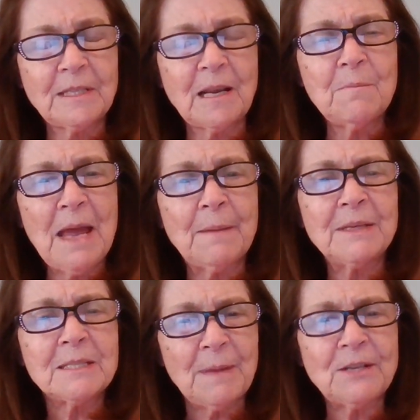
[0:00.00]

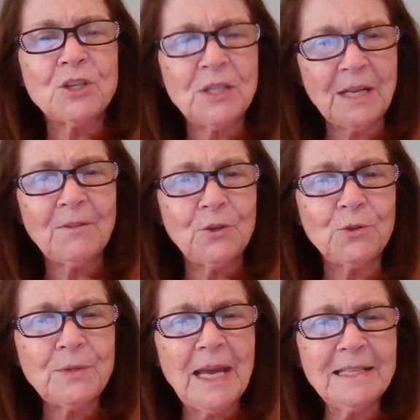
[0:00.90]
commandments mentioned in the
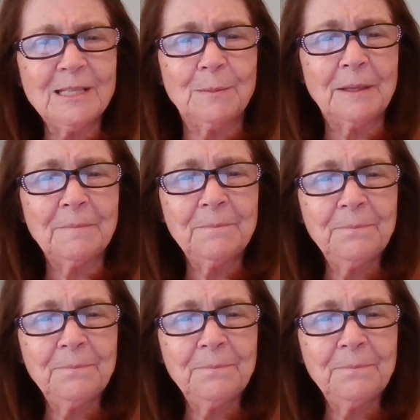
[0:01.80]
New Testament.